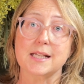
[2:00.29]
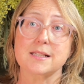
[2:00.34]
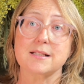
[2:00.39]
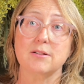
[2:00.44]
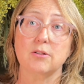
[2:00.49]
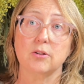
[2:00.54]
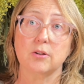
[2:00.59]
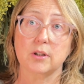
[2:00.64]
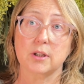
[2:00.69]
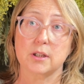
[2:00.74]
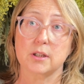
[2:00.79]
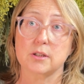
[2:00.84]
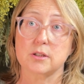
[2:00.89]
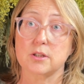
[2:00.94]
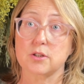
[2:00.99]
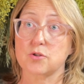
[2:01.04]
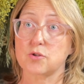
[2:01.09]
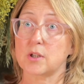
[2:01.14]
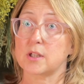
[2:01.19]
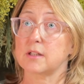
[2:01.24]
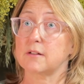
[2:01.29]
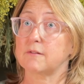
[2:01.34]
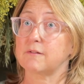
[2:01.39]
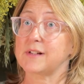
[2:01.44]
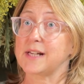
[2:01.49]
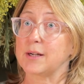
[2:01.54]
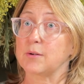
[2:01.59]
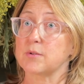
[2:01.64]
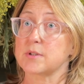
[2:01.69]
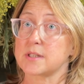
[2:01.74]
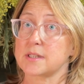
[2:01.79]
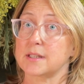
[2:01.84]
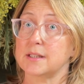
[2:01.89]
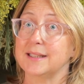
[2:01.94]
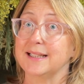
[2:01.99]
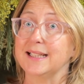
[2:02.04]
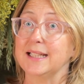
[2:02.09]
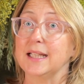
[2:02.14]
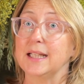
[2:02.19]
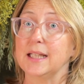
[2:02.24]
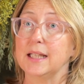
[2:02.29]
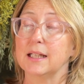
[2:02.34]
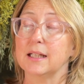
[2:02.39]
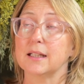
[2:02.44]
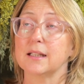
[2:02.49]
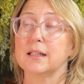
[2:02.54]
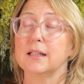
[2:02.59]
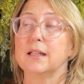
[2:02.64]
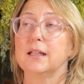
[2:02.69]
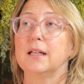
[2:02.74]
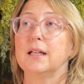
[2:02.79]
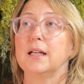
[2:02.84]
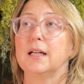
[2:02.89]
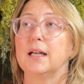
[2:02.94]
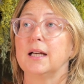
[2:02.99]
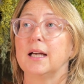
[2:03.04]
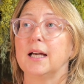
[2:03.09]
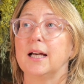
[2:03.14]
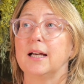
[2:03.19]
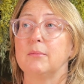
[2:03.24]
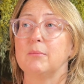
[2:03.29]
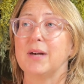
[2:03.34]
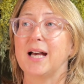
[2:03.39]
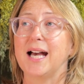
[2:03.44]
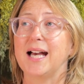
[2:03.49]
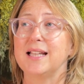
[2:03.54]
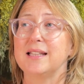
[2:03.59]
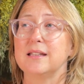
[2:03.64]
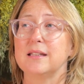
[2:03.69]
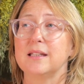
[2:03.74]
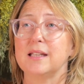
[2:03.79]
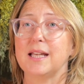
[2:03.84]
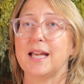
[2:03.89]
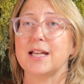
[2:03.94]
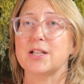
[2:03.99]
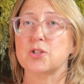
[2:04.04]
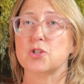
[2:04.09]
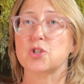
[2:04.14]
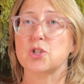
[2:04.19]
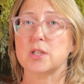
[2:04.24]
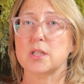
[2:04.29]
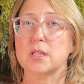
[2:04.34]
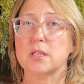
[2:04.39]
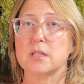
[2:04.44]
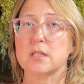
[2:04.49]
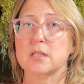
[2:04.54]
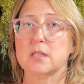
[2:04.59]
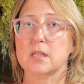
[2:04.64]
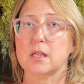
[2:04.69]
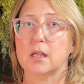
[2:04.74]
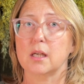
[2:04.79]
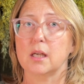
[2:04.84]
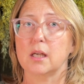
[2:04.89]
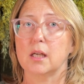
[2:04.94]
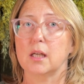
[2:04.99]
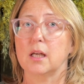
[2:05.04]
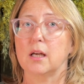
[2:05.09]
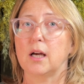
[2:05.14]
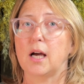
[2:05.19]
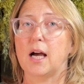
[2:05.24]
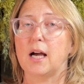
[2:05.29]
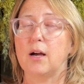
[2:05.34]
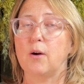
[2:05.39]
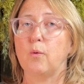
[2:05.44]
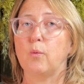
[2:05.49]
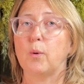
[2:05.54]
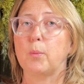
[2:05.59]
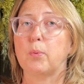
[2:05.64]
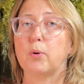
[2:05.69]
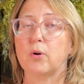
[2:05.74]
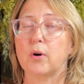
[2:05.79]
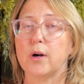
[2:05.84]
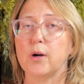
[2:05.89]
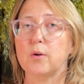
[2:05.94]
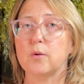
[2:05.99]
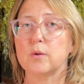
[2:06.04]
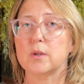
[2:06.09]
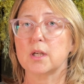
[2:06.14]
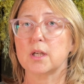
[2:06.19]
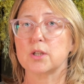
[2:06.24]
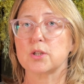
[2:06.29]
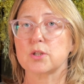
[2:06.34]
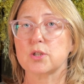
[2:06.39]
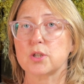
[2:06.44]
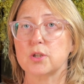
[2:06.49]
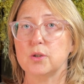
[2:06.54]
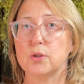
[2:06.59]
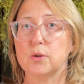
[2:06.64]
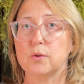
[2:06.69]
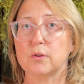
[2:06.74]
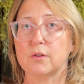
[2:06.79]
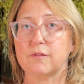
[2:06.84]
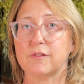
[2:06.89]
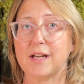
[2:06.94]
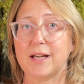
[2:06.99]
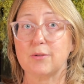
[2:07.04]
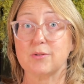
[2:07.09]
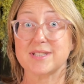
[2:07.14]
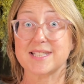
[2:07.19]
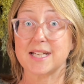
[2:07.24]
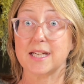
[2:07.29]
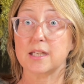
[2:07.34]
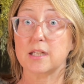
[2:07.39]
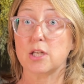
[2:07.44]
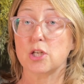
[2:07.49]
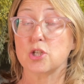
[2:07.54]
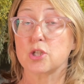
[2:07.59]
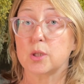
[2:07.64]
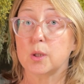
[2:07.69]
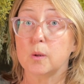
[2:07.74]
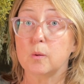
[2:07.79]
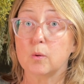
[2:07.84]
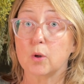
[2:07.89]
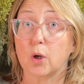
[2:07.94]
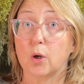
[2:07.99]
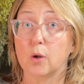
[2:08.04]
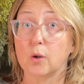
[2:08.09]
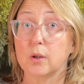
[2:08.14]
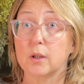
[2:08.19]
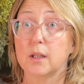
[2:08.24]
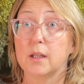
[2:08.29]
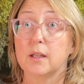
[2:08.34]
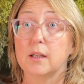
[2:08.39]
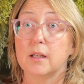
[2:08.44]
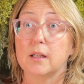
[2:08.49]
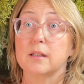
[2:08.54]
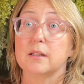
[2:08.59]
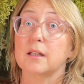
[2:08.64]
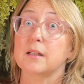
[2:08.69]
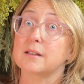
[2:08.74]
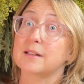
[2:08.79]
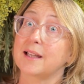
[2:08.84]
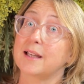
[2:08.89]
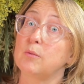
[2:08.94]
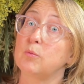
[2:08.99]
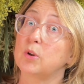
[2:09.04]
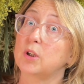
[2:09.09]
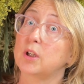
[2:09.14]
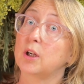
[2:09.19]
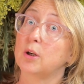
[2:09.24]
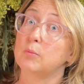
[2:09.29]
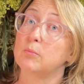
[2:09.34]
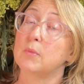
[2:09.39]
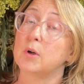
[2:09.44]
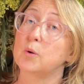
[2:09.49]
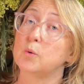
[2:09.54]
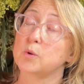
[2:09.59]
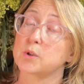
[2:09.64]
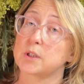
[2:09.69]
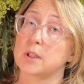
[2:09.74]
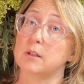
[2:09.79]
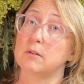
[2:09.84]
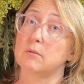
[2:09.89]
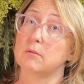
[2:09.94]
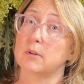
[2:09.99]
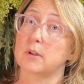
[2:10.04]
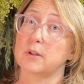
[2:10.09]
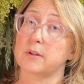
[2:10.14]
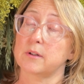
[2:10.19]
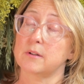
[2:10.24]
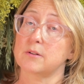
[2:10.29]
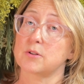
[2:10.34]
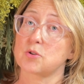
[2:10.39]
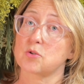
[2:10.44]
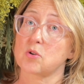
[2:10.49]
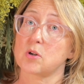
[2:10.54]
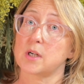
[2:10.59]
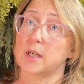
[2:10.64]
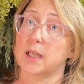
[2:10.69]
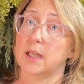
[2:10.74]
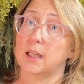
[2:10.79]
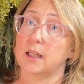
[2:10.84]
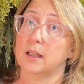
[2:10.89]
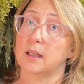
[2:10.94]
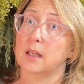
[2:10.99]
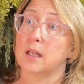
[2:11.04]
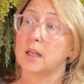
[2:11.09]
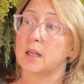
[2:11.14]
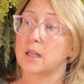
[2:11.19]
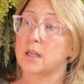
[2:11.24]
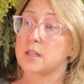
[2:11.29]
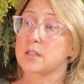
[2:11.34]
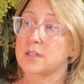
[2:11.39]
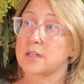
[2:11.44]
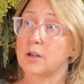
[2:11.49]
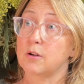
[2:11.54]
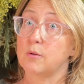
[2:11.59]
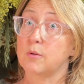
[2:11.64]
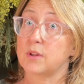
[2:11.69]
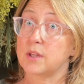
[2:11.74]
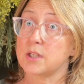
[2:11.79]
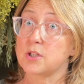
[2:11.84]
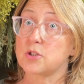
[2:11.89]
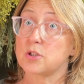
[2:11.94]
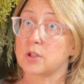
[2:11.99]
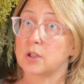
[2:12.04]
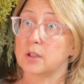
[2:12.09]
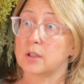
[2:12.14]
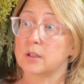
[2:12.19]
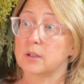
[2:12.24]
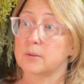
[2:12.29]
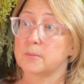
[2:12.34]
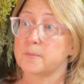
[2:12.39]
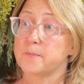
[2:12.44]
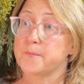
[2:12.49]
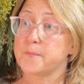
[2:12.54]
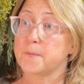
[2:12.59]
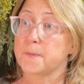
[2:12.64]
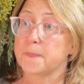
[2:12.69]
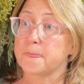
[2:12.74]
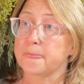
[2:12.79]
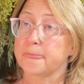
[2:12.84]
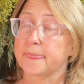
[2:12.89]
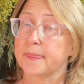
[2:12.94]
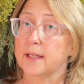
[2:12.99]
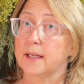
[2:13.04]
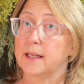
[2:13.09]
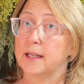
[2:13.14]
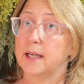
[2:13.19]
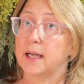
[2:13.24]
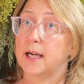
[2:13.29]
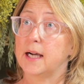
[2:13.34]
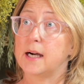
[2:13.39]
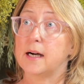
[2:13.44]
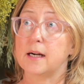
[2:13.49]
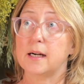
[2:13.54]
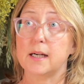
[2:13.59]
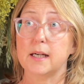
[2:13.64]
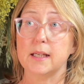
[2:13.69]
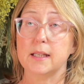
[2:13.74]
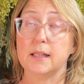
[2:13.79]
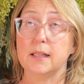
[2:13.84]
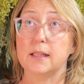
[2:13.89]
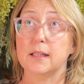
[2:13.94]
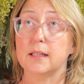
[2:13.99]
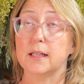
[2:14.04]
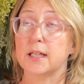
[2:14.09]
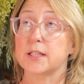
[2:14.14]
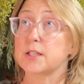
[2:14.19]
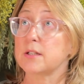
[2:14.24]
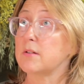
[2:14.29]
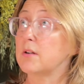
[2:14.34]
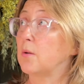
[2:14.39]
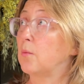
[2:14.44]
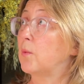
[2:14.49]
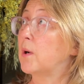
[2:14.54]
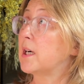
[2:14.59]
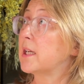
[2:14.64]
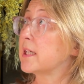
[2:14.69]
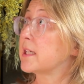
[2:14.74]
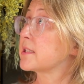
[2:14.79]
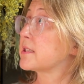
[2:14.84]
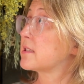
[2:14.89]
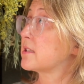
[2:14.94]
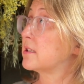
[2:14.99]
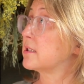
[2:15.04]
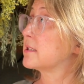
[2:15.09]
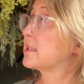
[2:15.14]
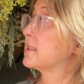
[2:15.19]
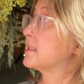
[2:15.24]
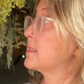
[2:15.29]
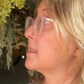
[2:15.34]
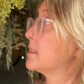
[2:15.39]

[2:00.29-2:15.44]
longer to dry the flowers than in here. And the edges were prone to the flowers taking too long, that they would go mouldy rather than drying. So this year, I don't know why I started